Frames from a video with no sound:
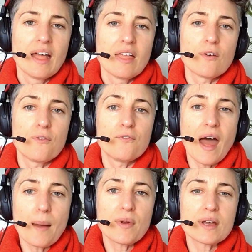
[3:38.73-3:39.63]
The
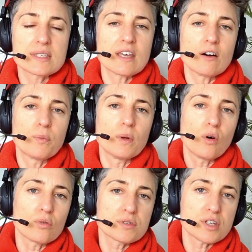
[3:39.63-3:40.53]
fabric itself will
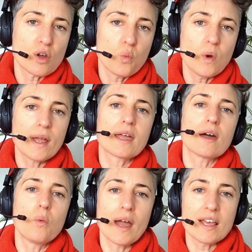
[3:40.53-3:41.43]
also wick
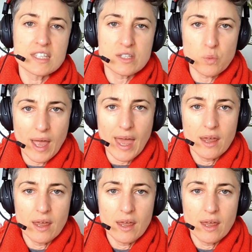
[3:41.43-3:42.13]
away sweat,